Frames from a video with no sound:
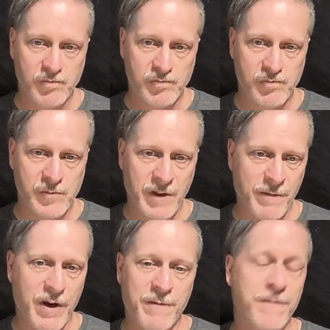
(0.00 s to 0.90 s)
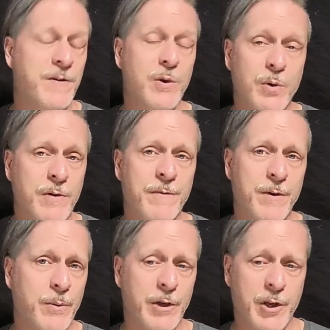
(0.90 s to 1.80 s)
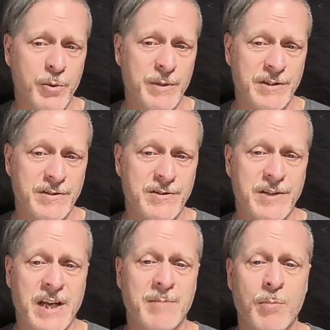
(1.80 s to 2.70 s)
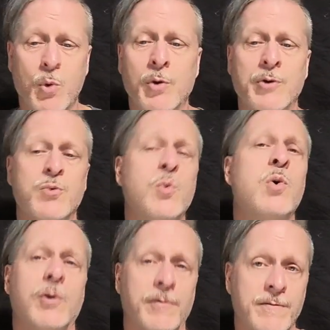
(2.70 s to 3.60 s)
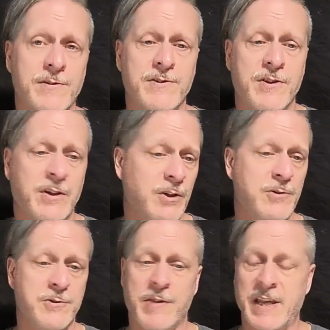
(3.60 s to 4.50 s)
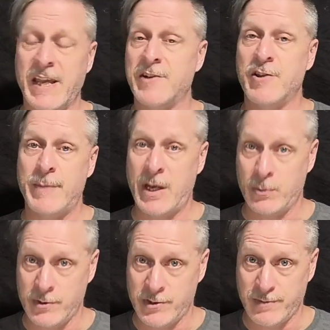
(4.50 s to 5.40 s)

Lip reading: They find fewer and fewer humans and more dwarves the closer they get to the mountains.